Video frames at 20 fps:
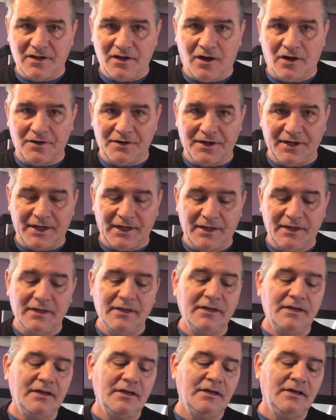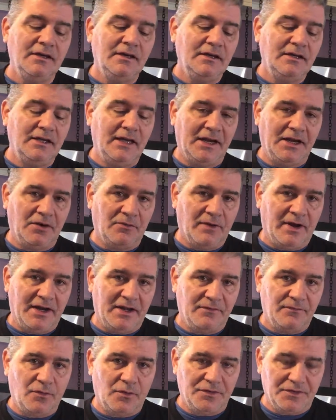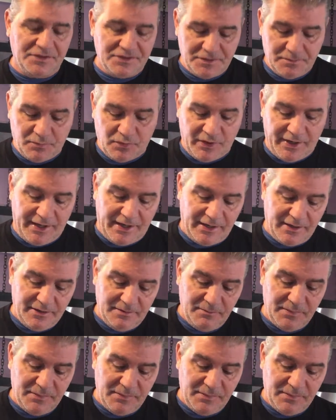gardening, getting ready for the spring.